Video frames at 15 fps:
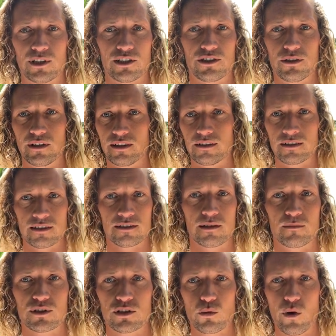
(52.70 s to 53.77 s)
just doing
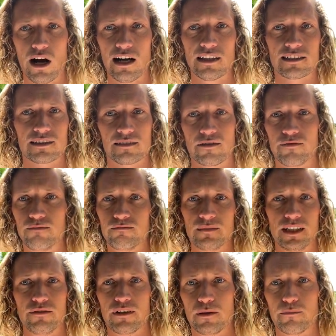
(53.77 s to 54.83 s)
some squats,
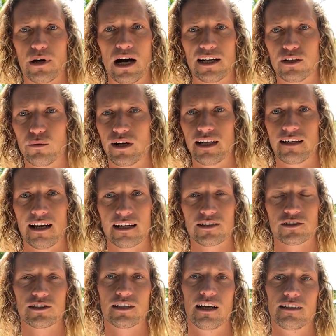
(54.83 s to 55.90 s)
even body weight
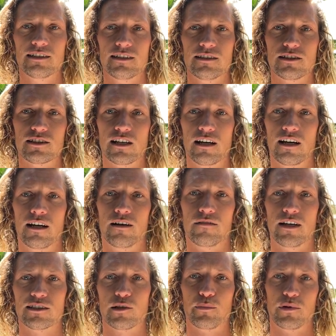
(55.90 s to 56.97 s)
exercises
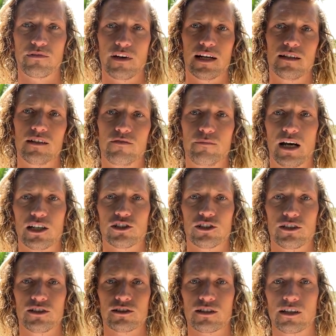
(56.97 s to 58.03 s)
as a preventative
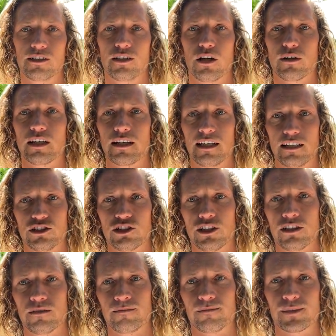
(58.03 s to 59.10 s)
measure so that you don't get
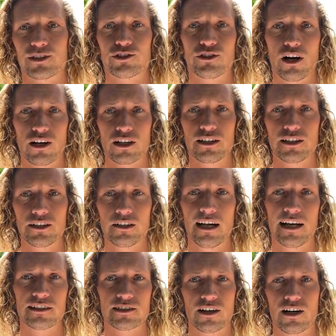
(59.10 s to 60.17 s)
injured. The stronger your
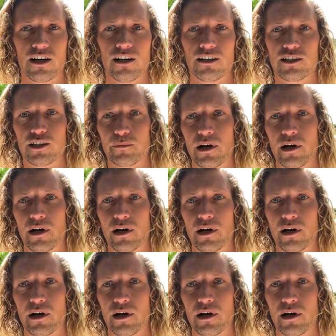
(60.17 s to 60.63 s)
legs are and your